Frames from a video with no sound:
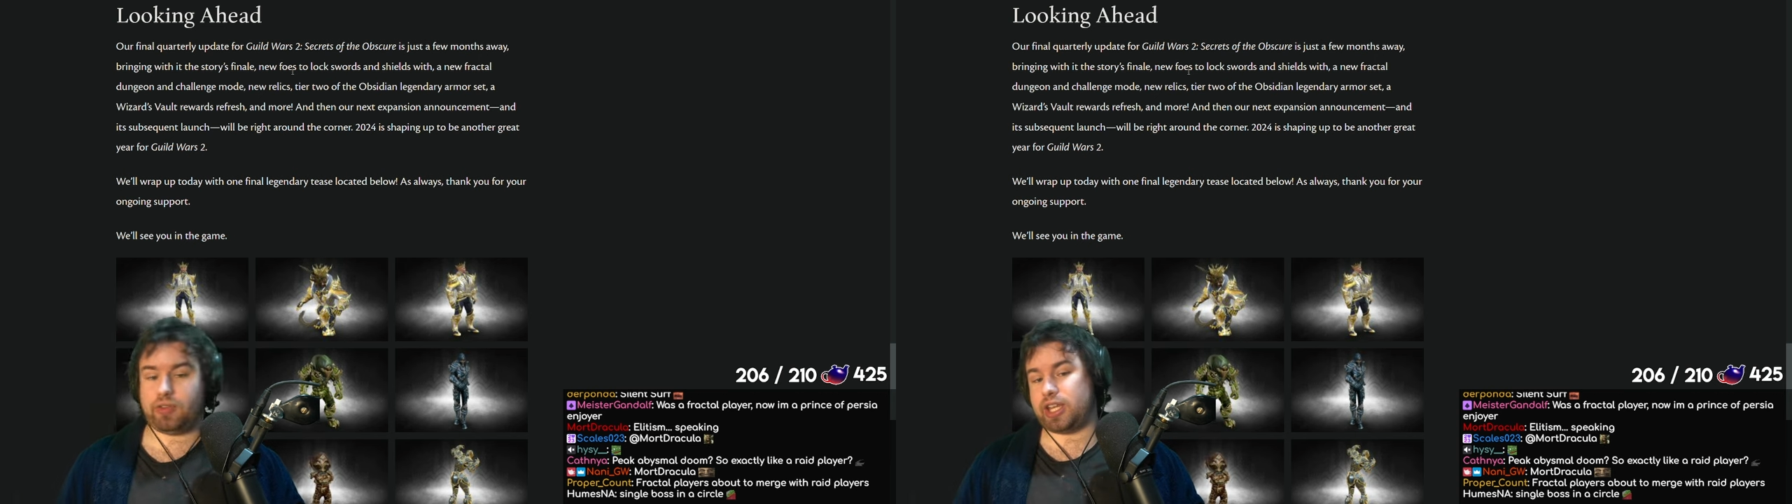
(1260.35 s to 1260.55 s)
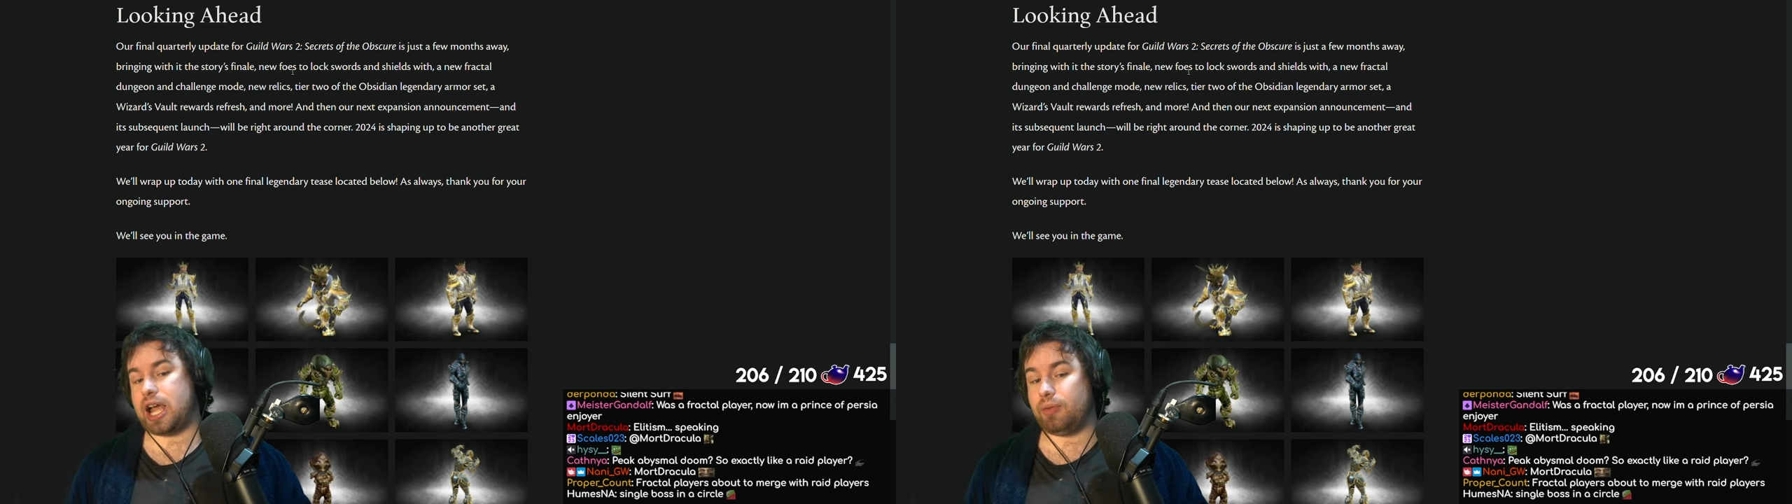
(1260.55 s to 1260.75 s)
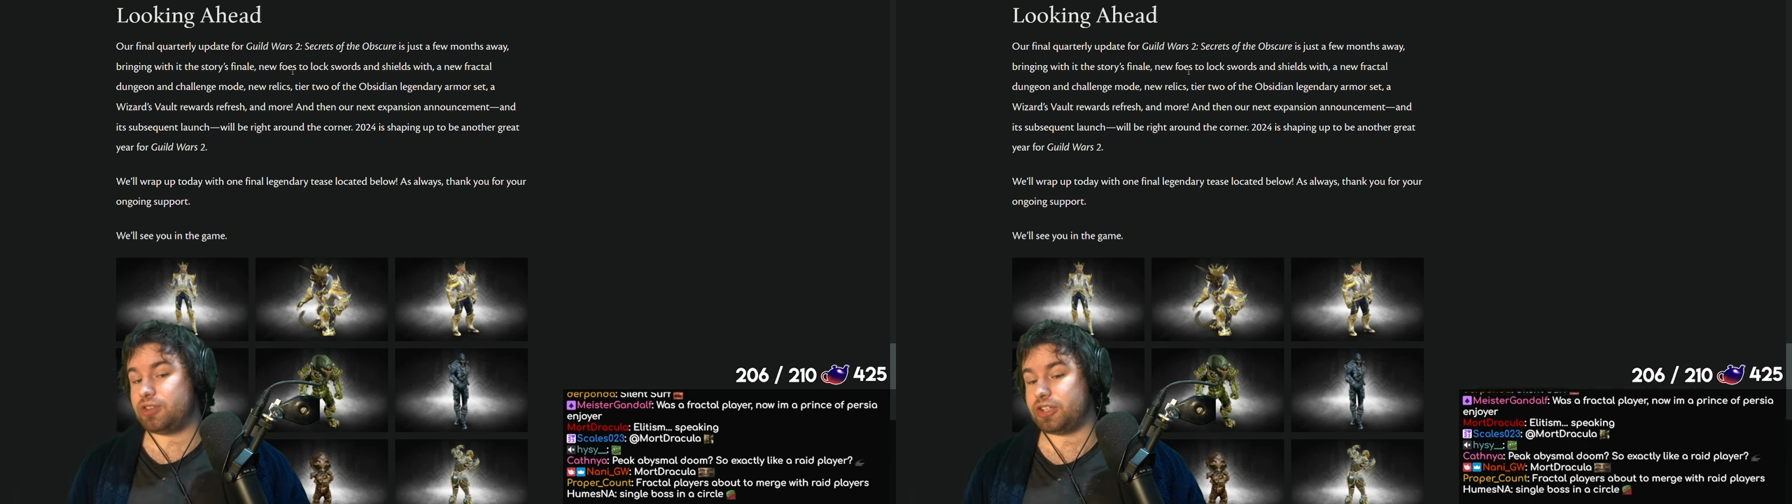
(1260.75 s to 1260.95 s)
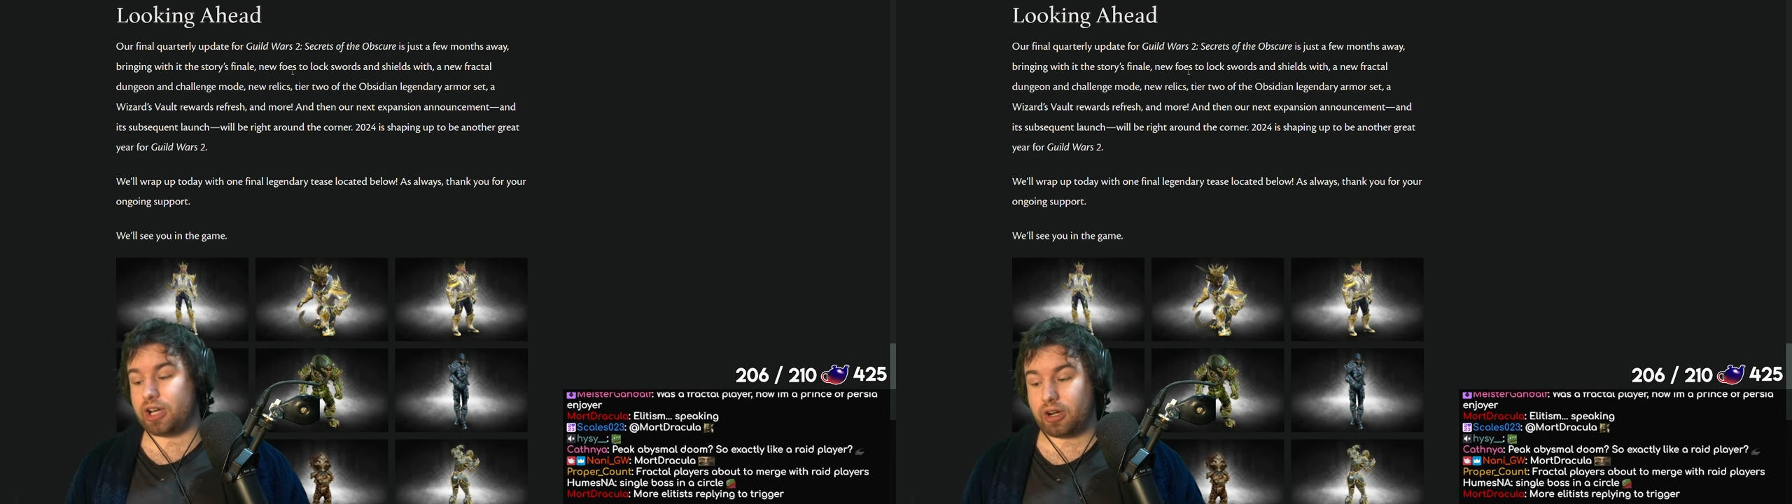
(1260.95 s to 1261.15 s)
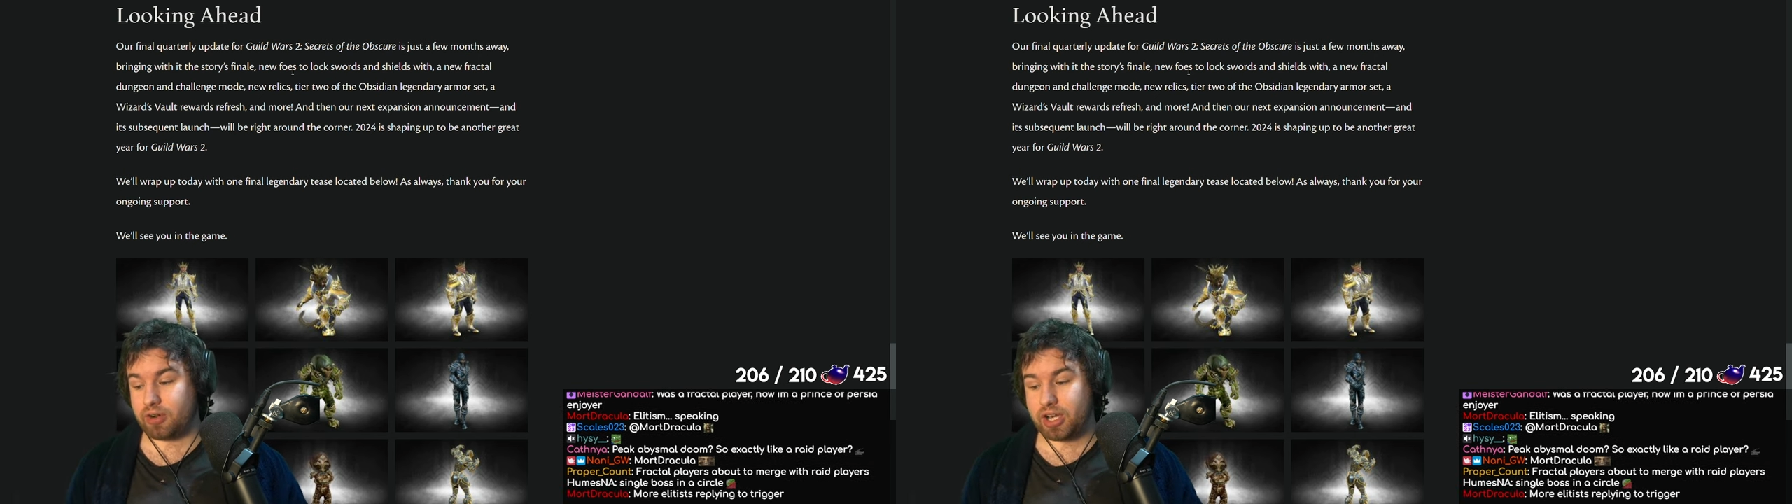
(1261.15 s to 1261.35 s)
encounter
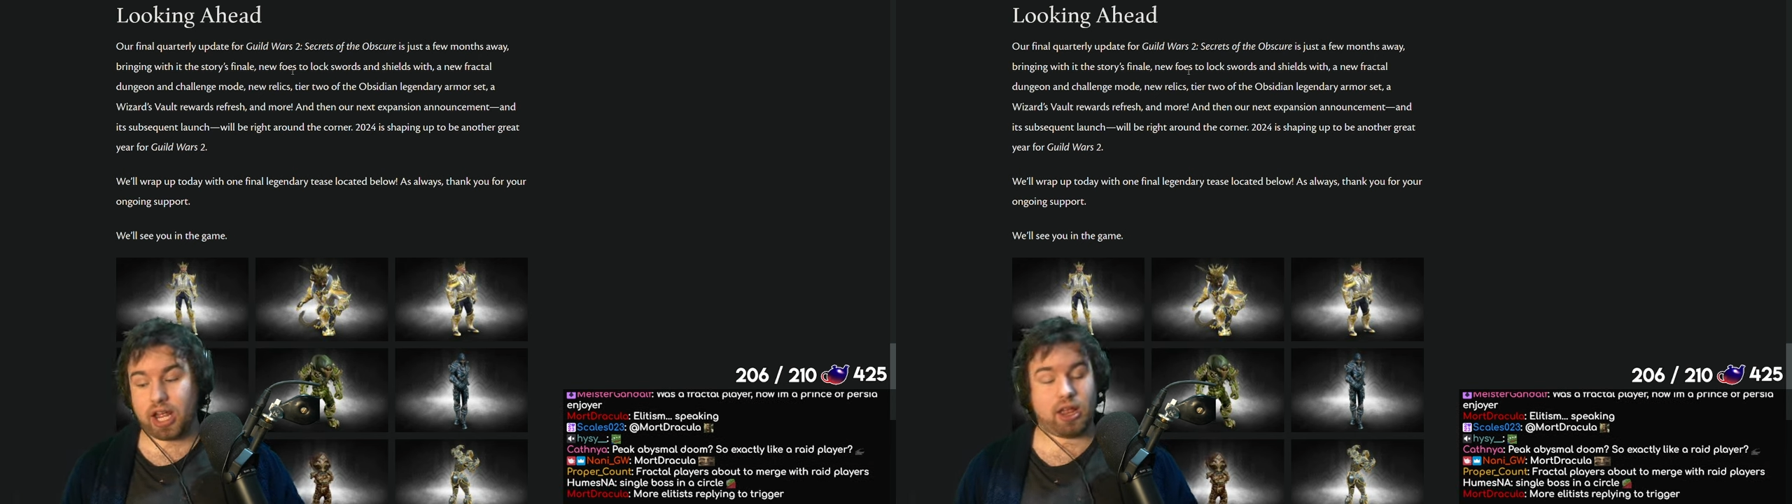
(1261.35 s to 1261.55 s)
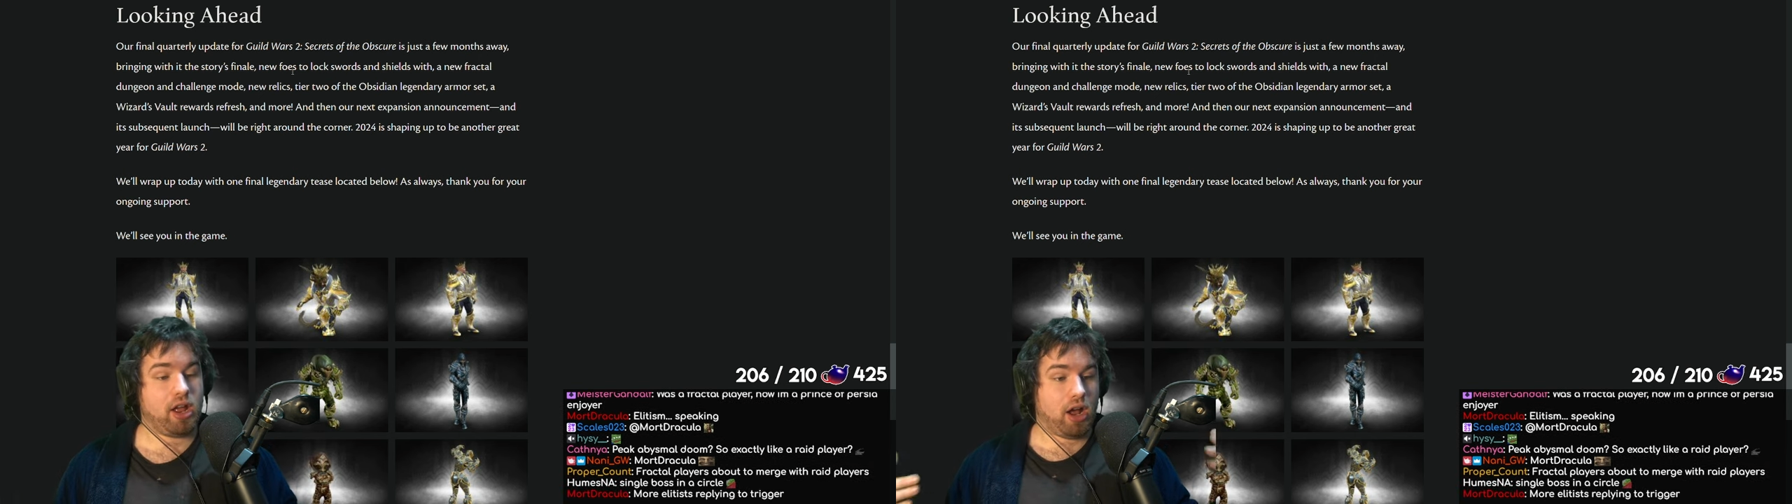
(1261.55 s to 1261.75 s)
designer at ArenaNet,